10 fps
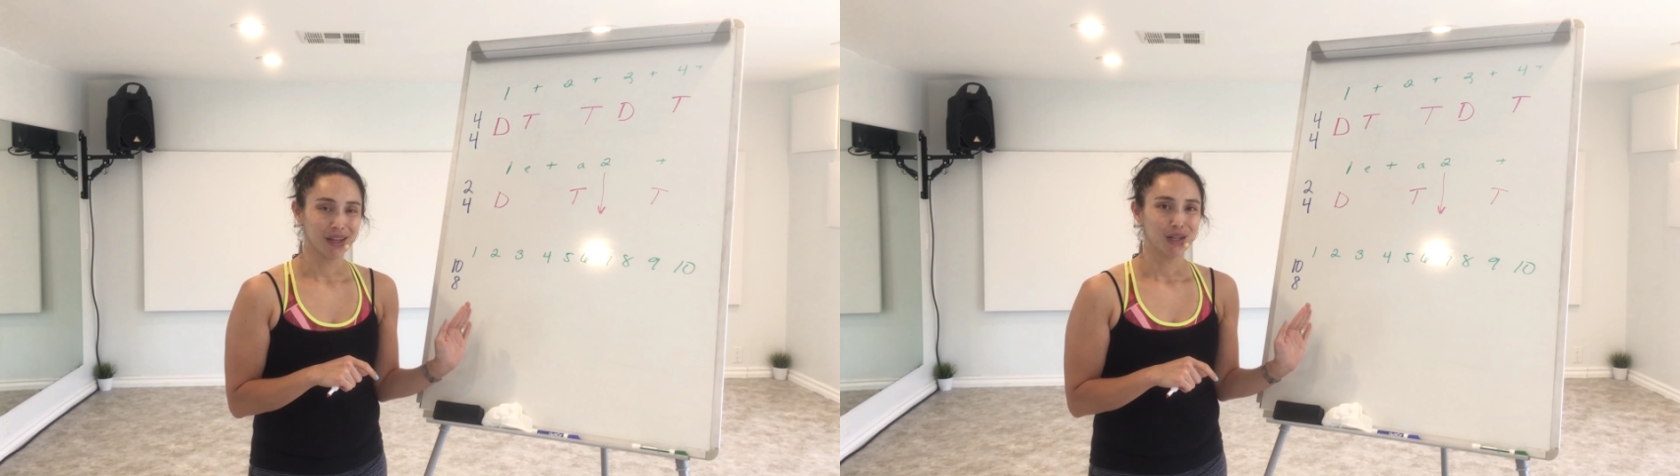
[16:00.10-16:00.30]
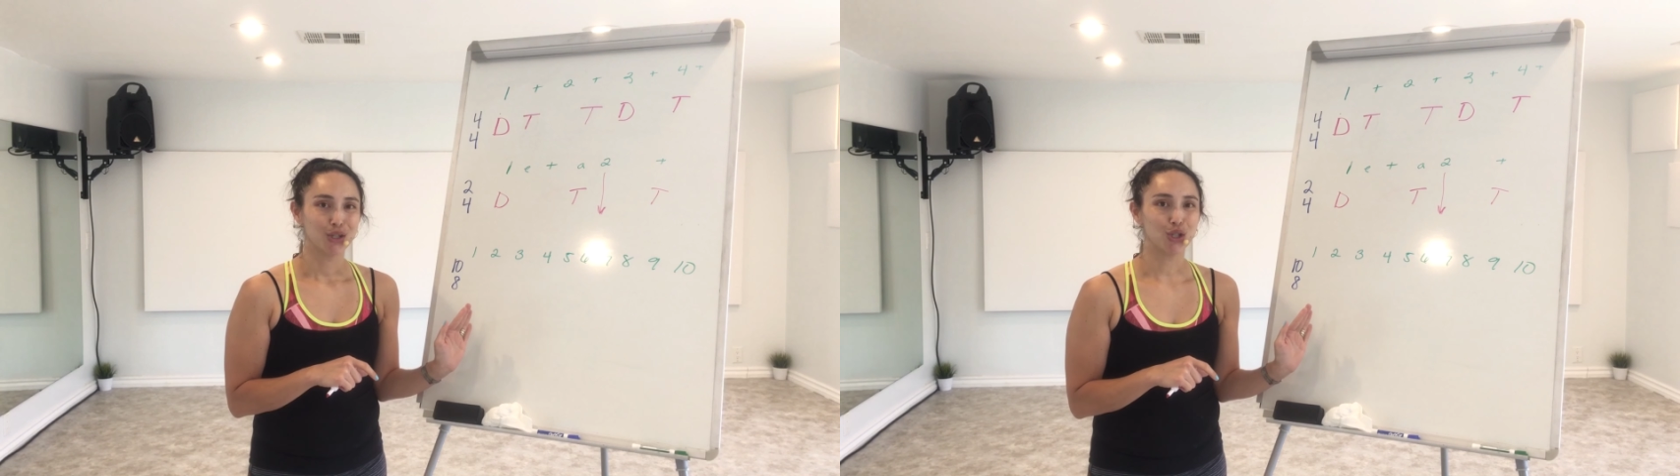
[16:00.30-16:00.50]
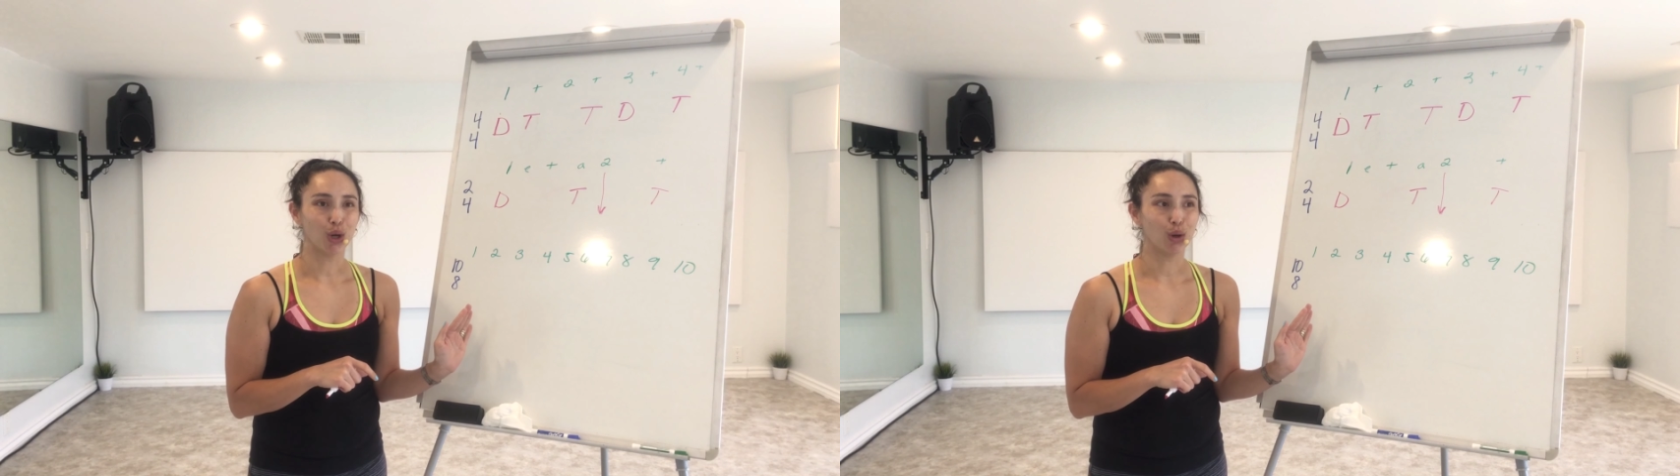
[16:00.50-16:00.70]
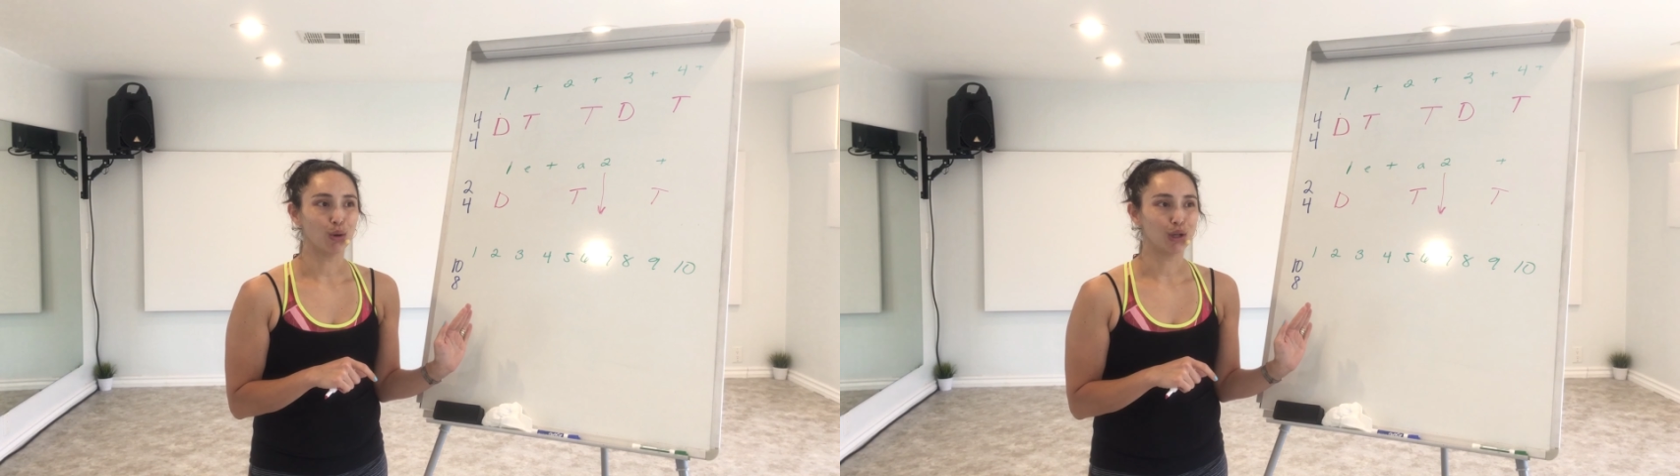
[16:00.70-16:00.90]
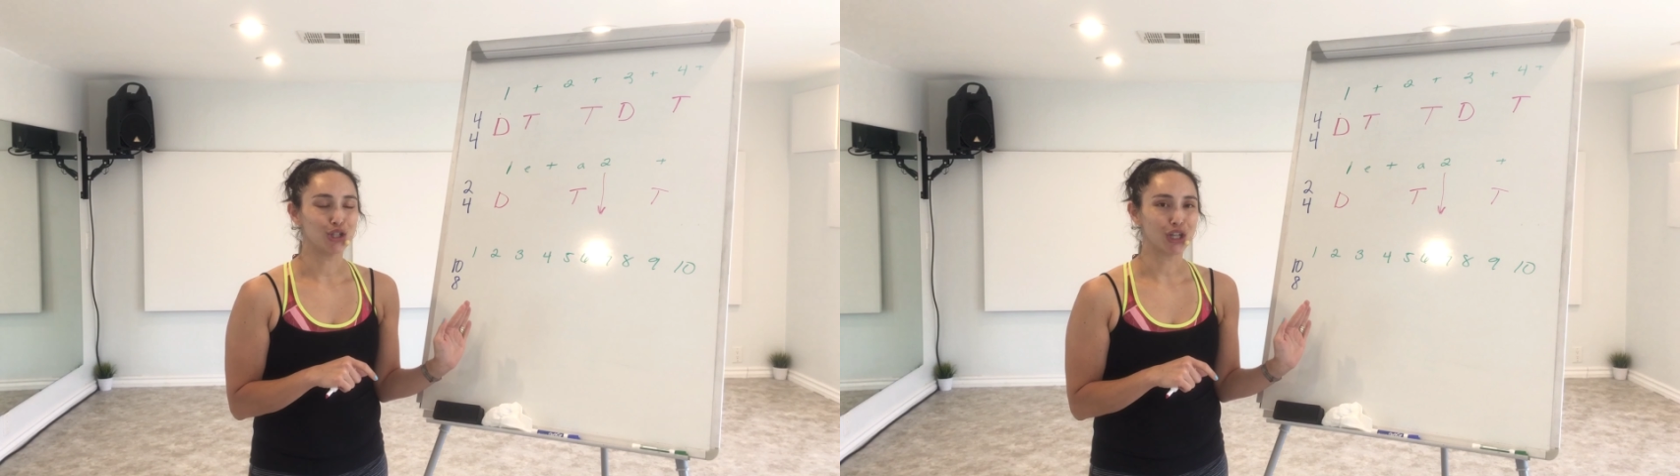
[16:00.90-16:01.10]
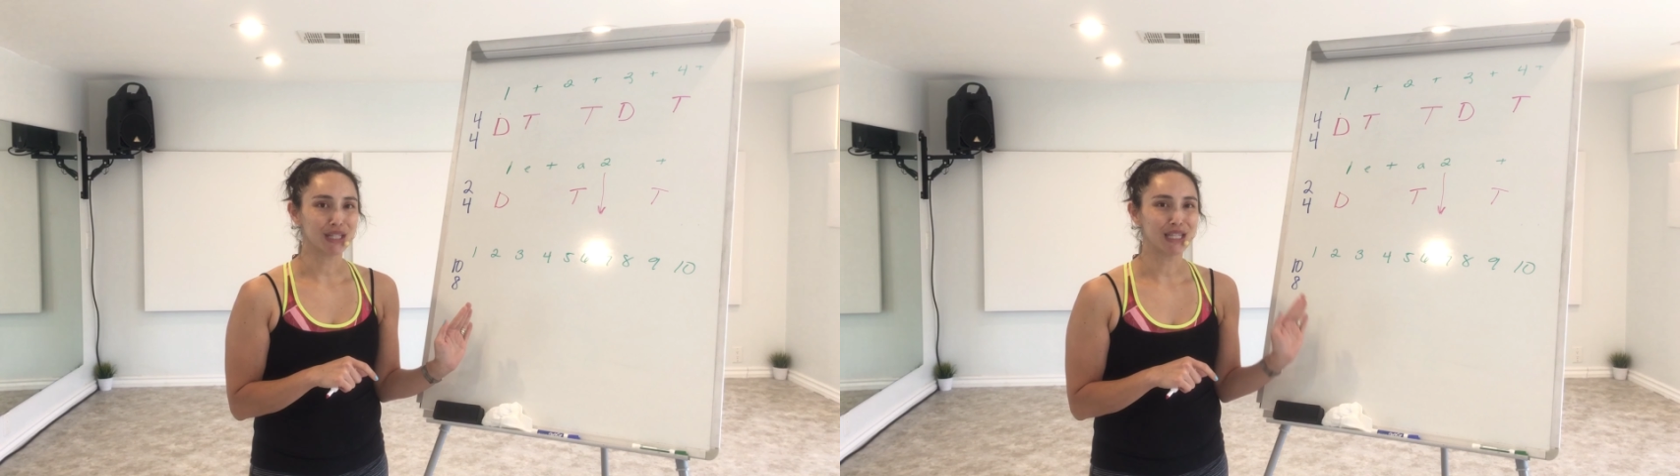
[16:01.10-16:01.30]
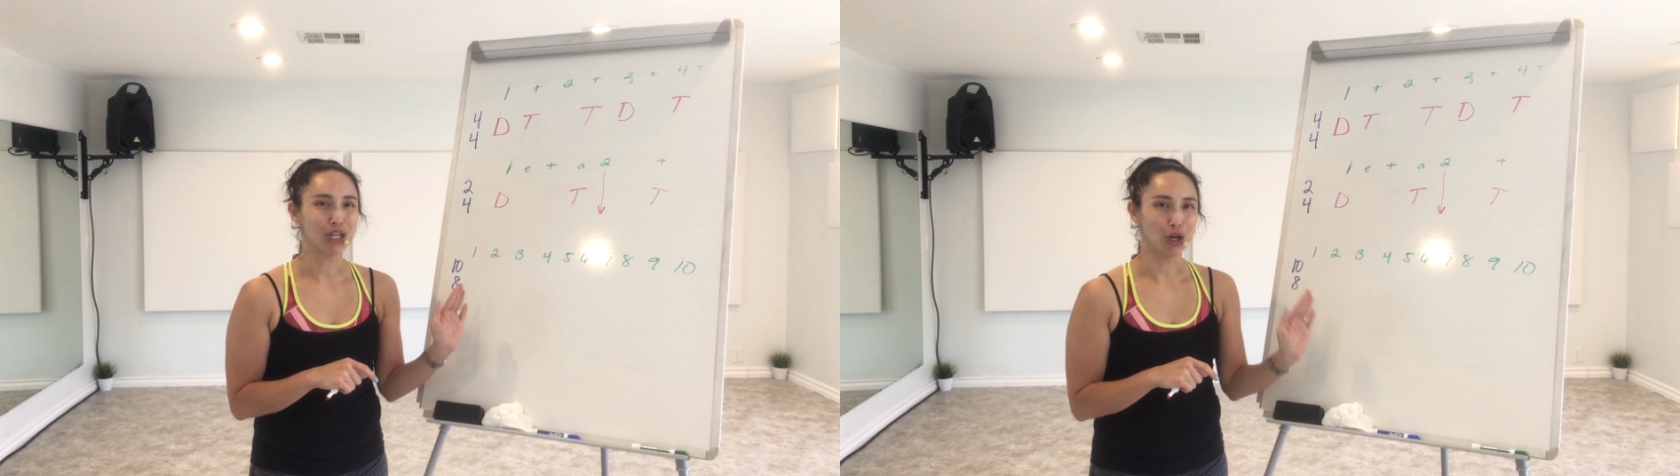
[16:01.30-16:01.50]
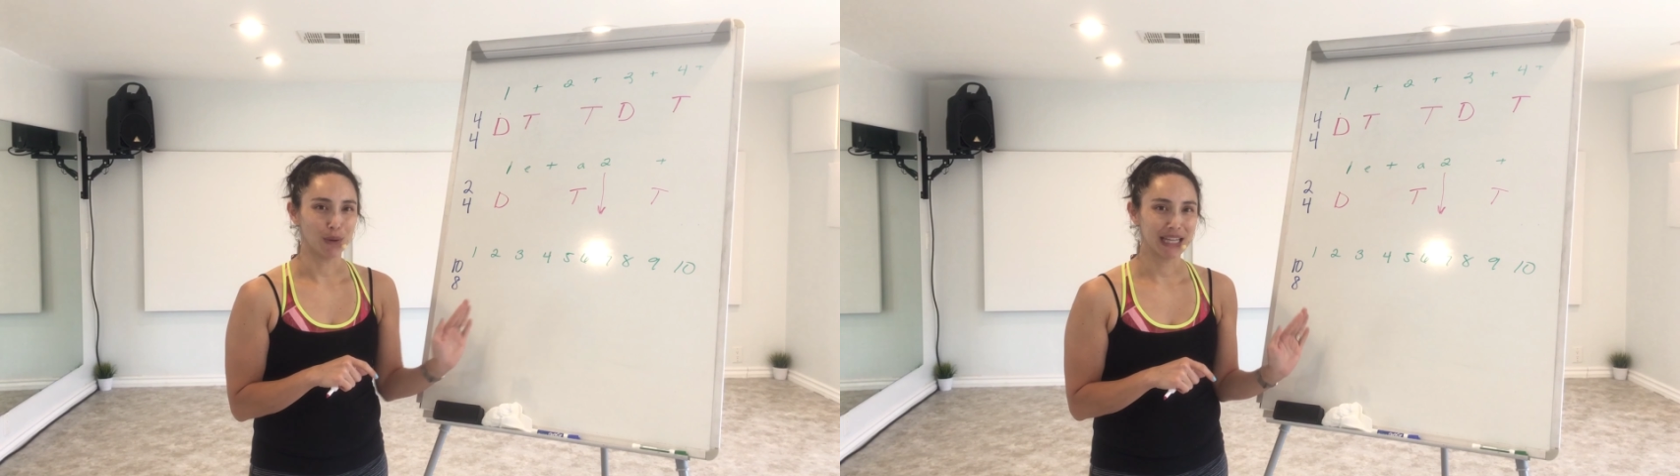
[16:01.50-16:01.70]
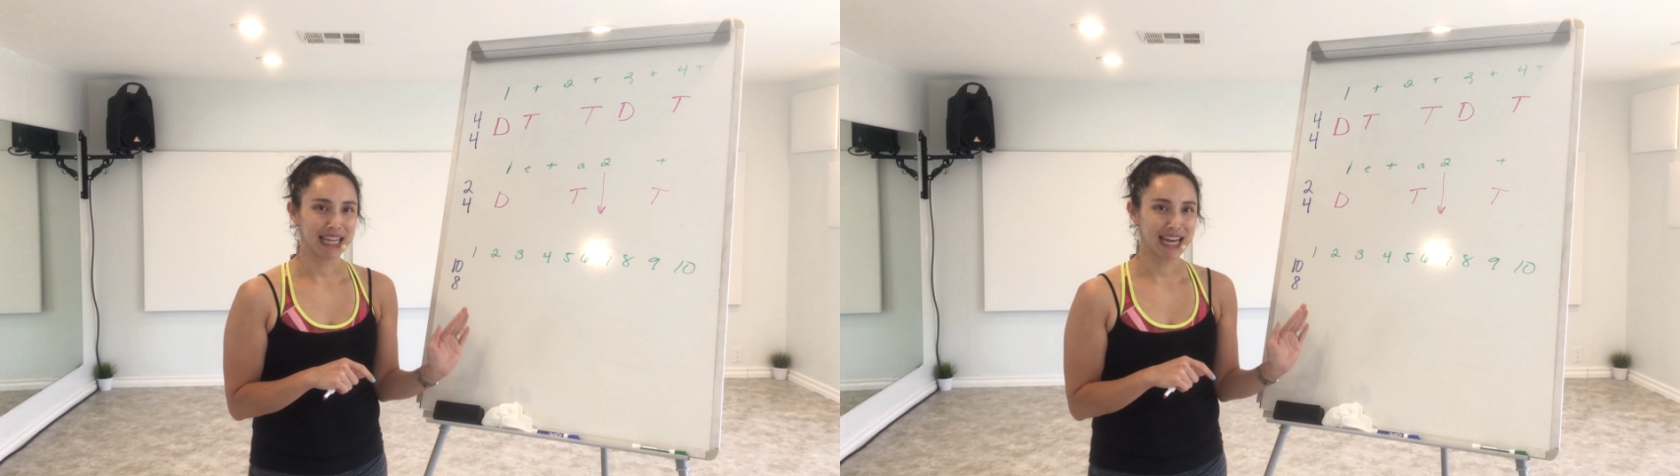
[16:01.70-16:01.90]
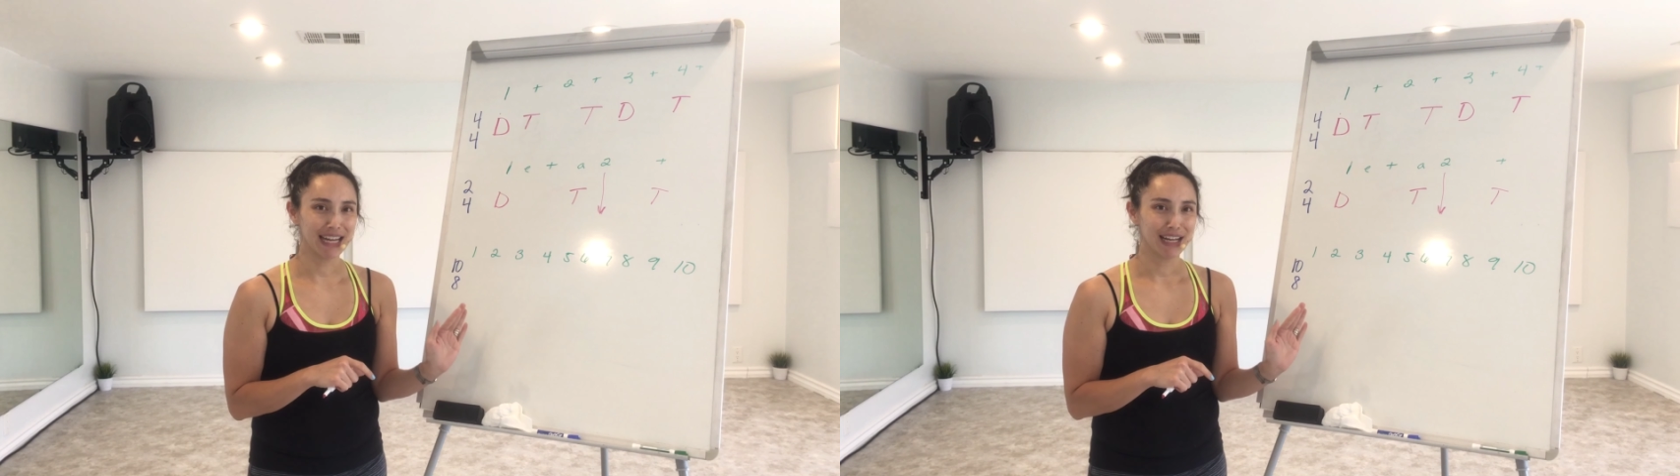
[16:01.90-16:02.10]
So just knowing
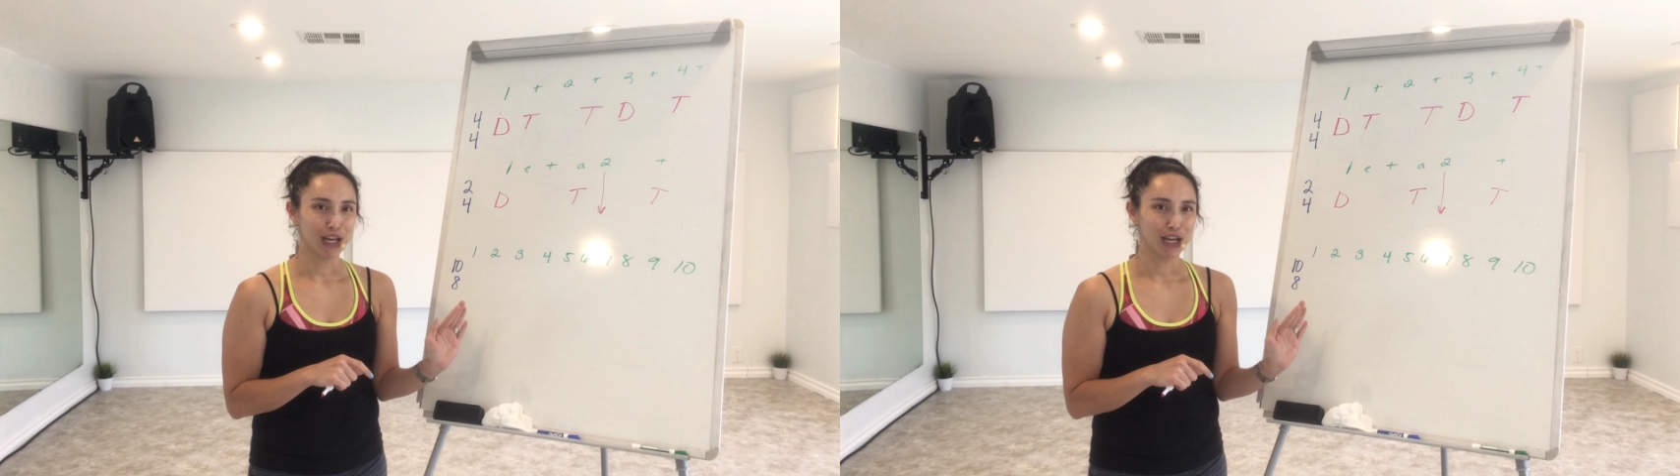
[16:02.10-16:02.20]
that,